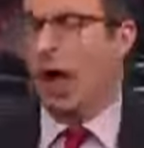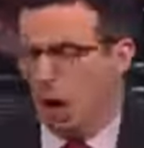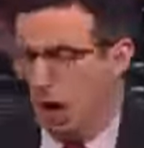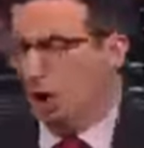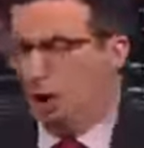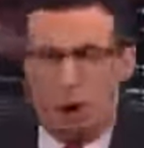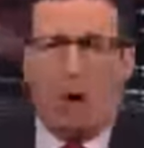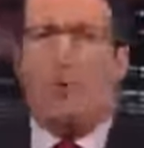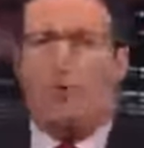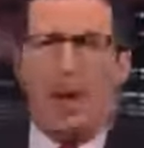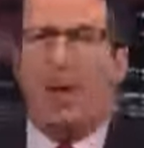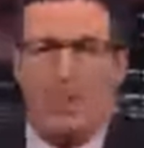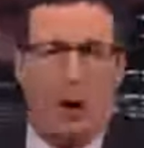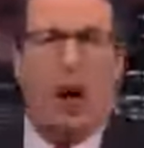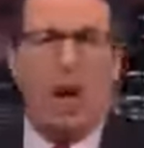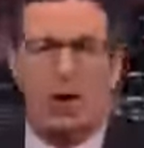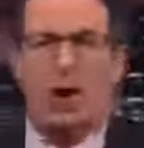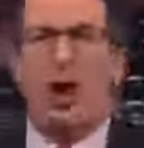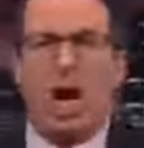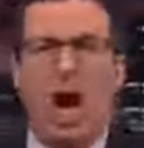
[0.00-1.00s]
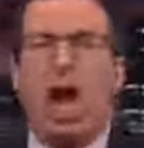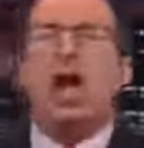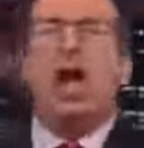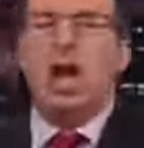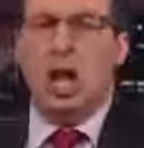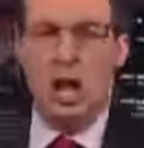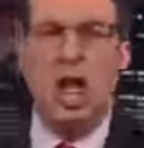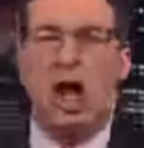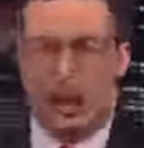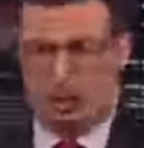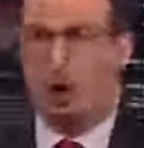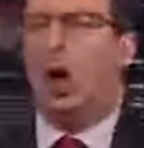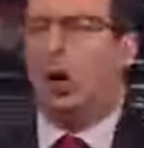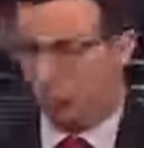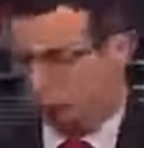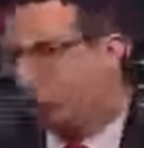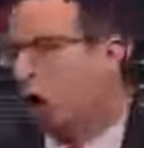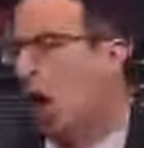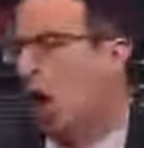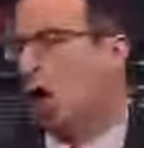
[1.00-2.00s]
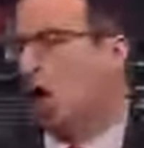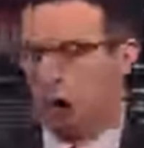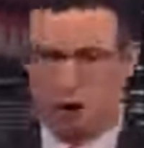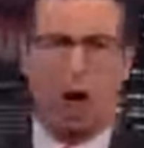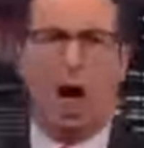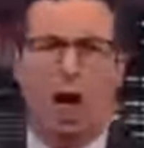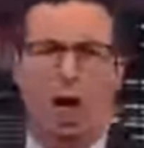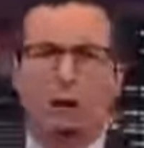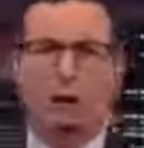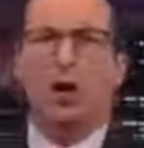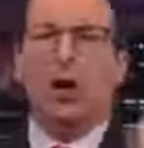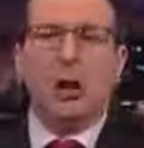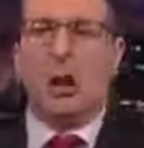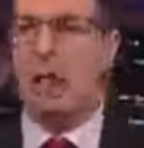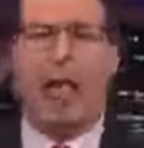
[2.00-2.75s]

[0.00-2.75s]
gonna stop a burglary at Little Caesars.